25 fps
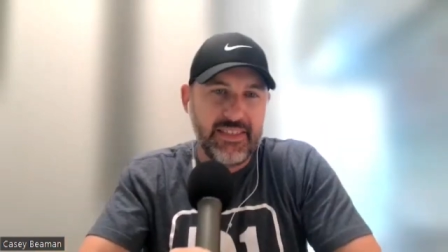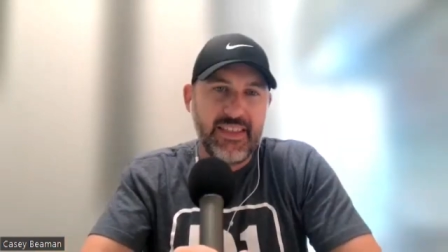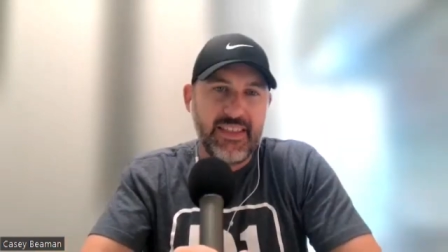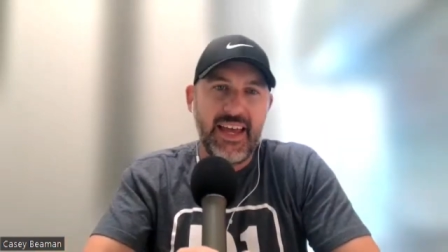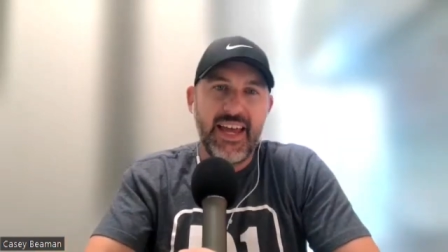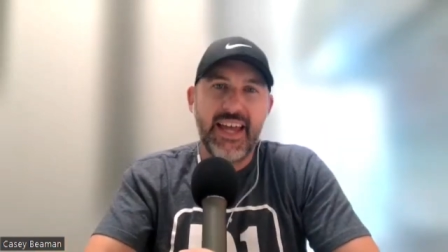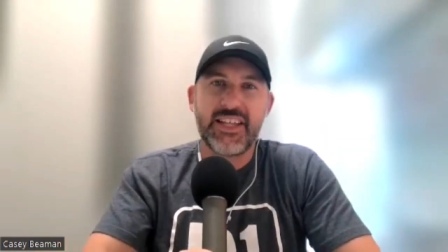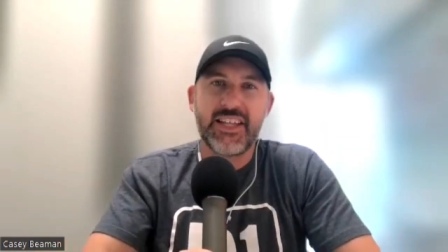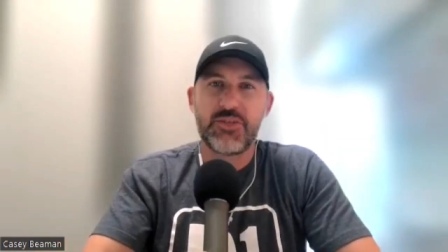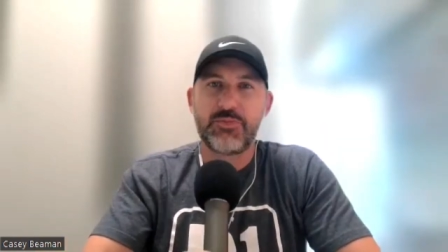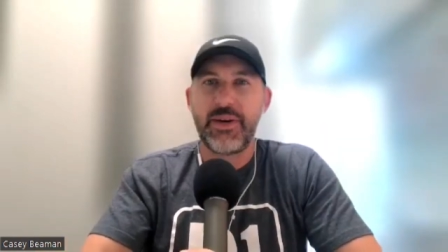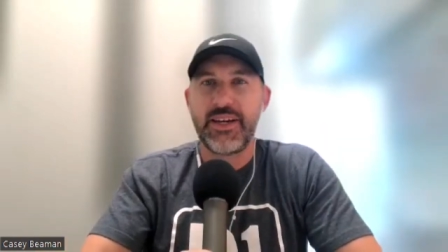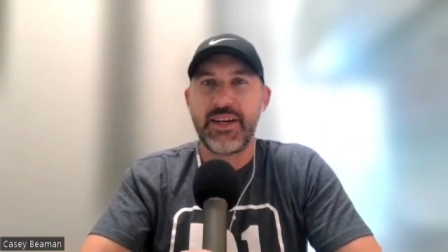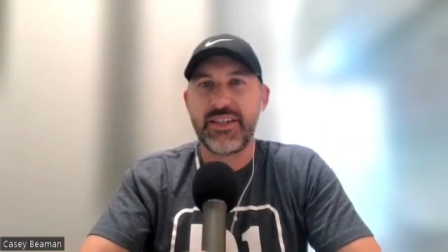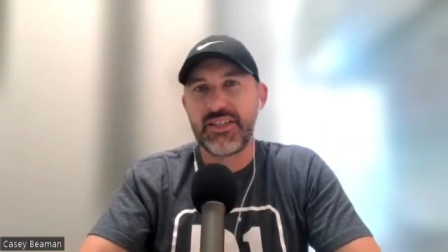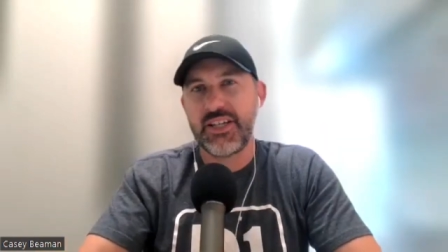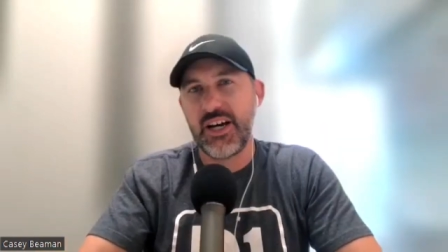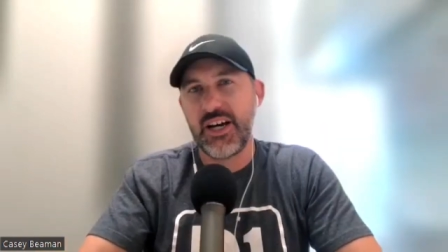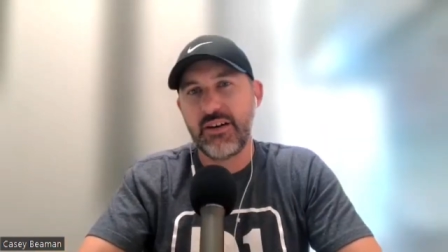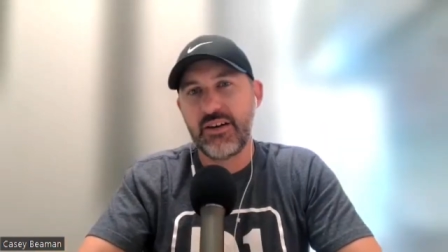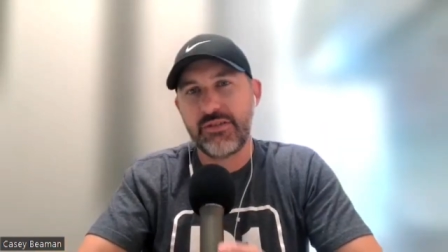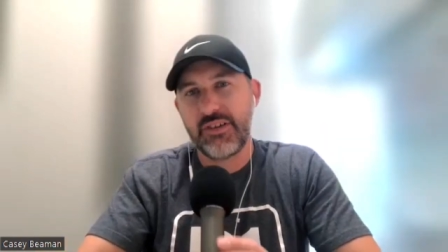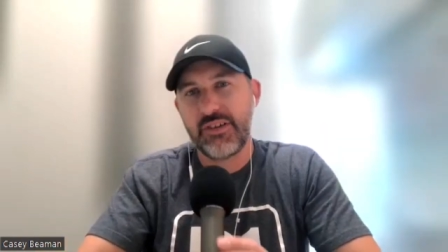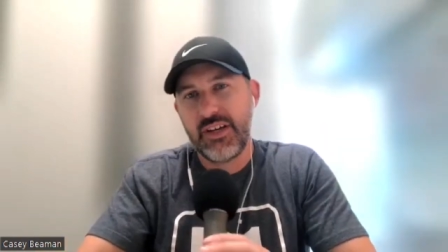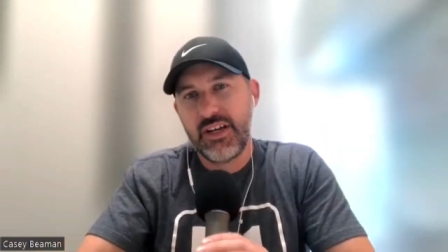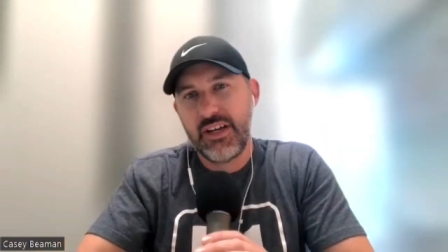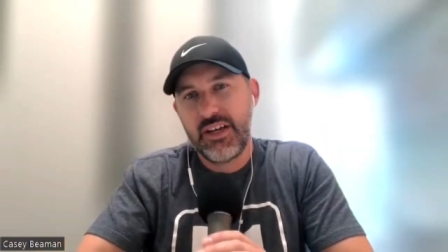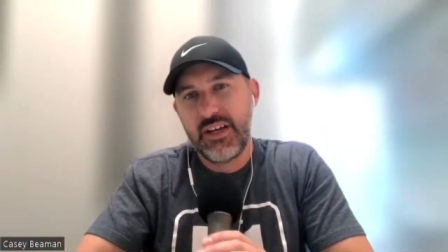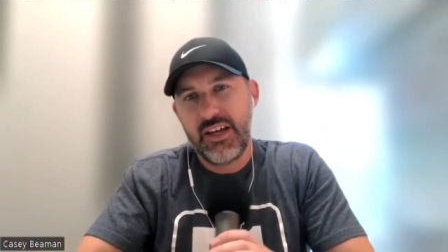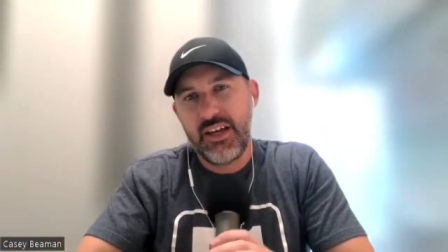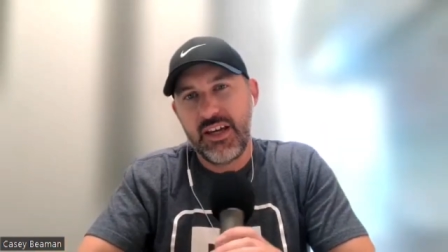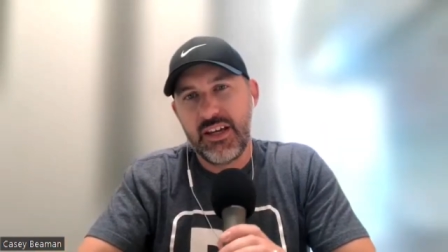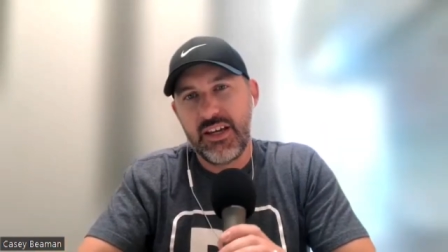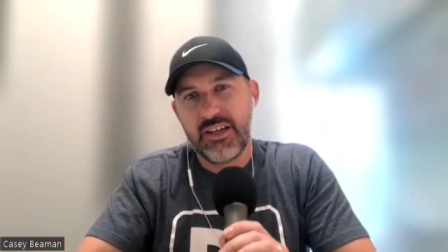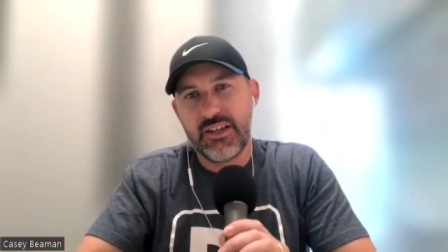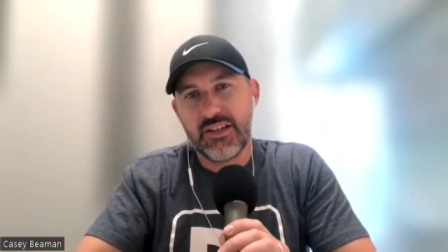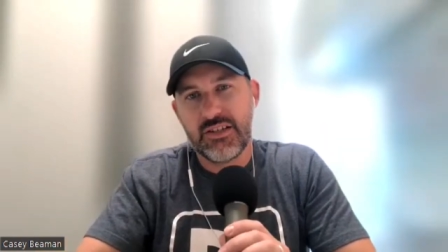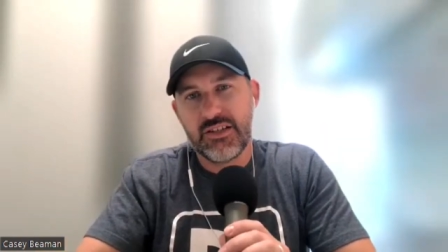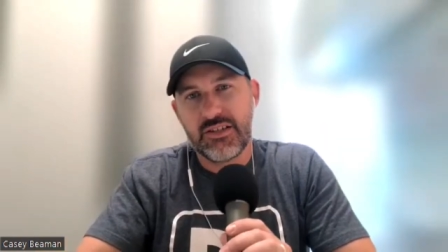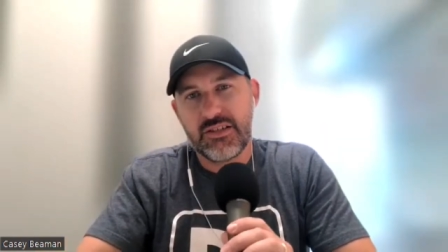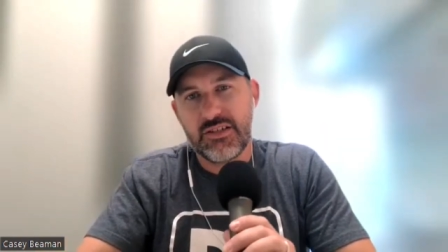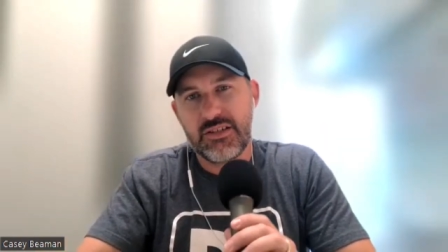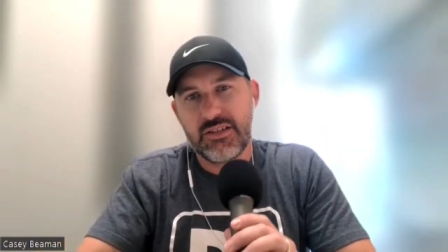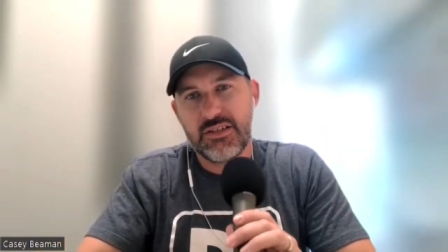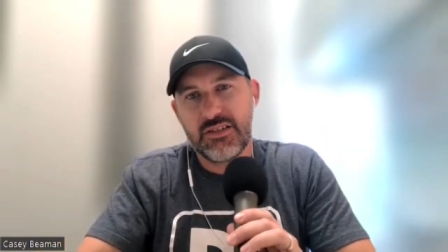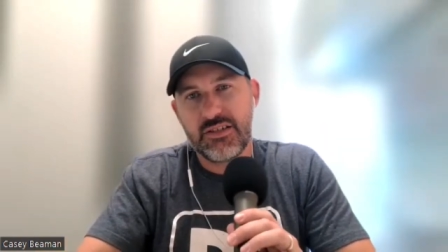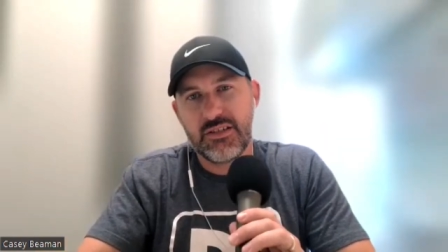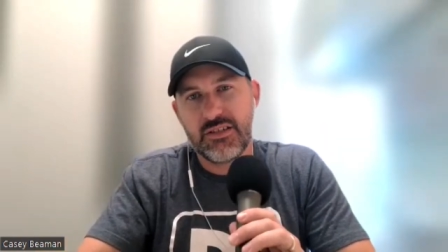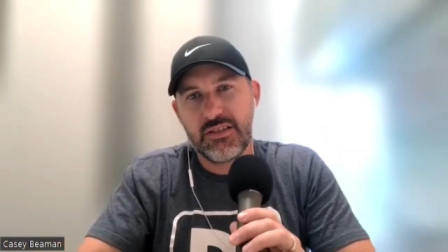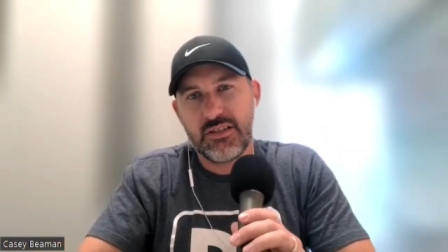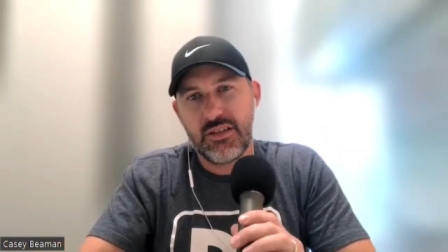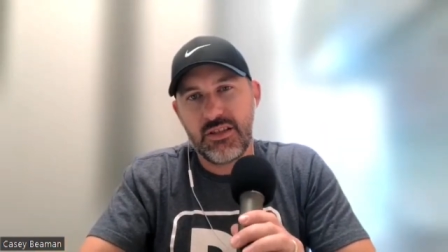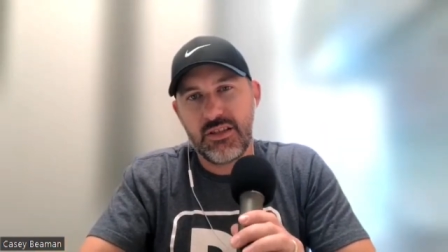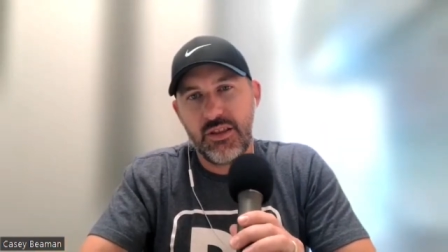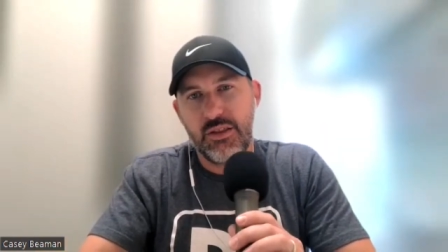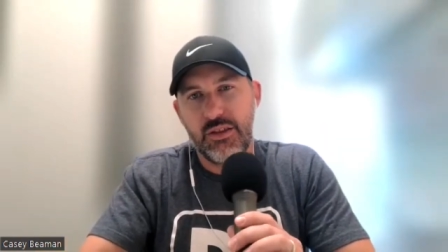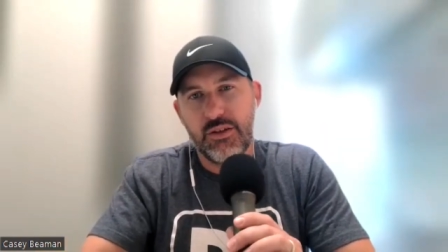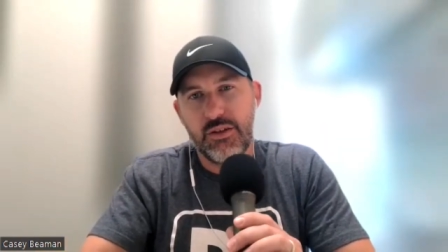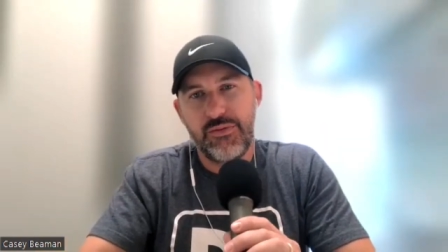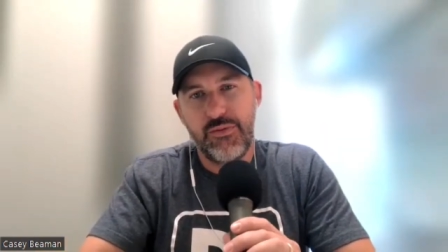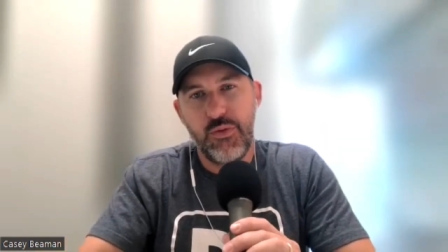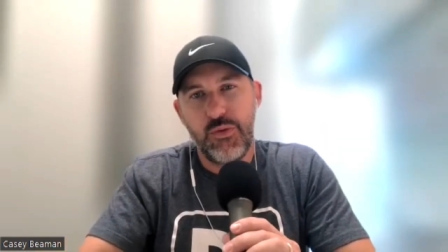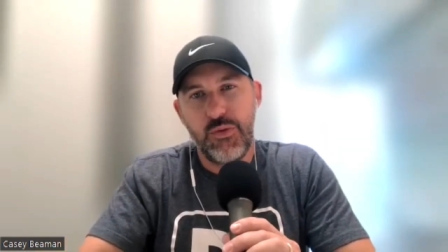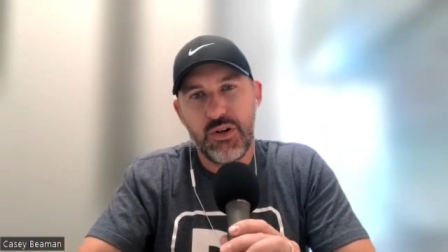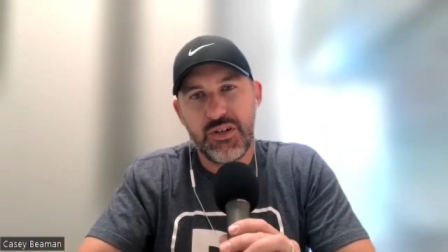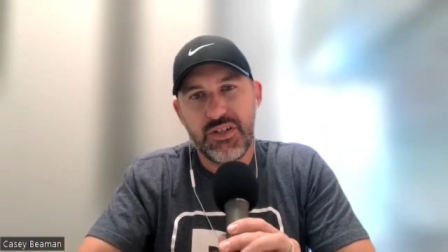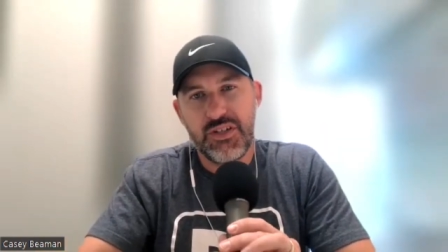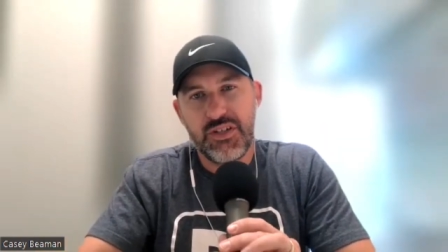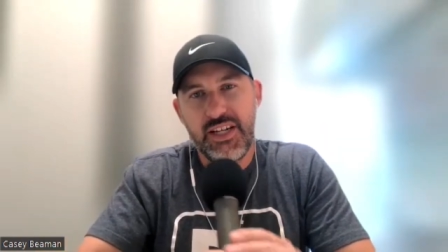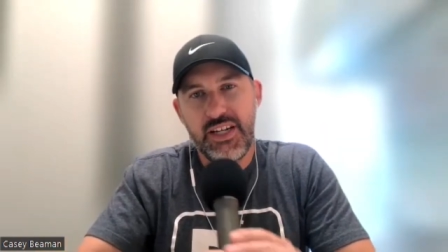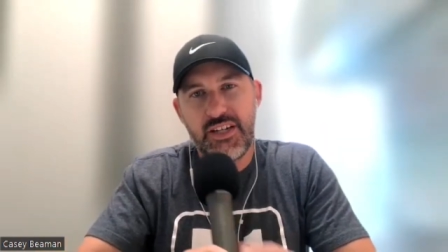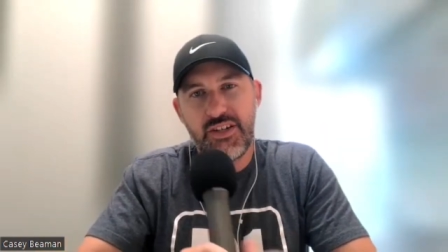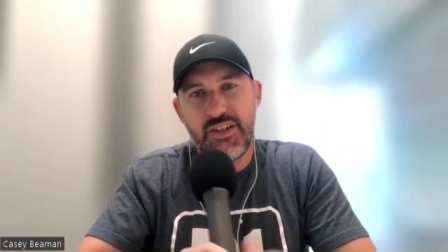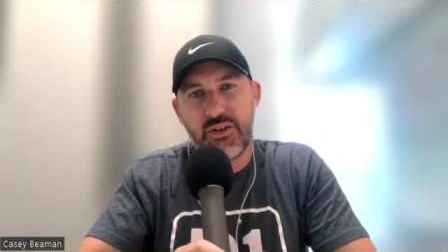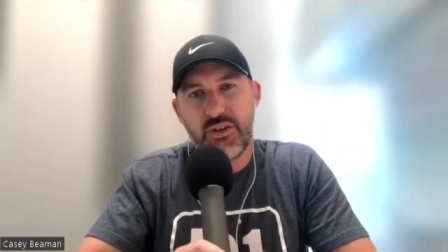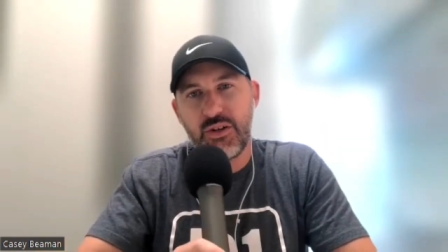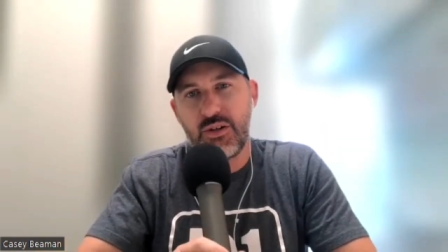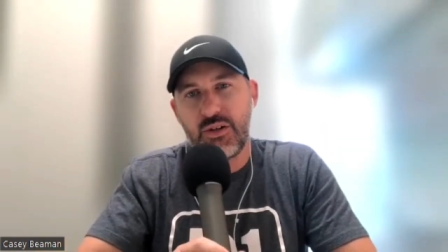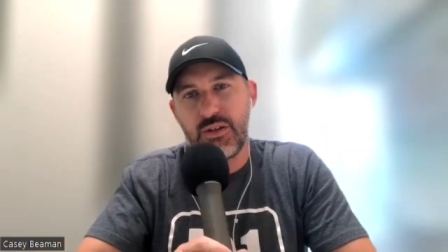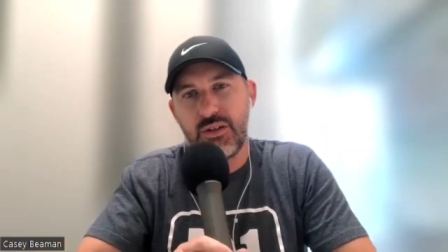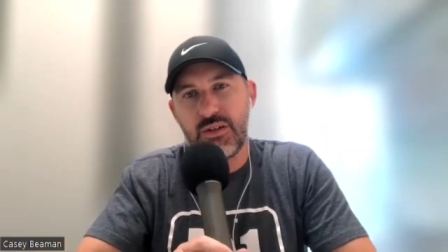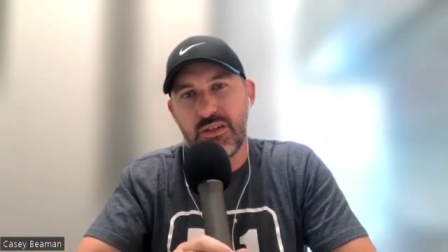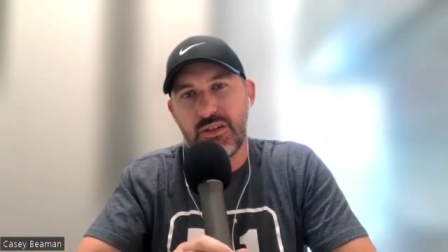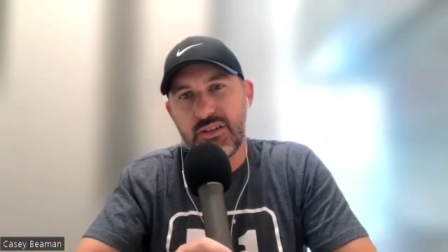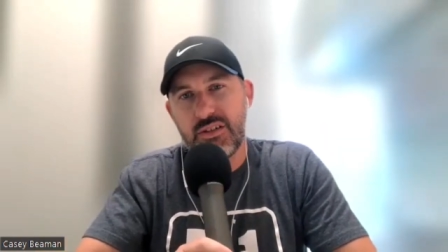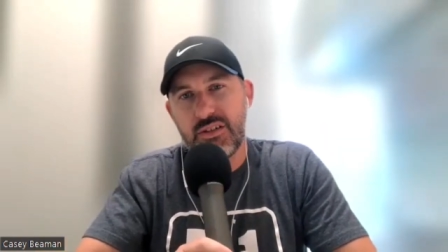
in the headspace of is the 14 year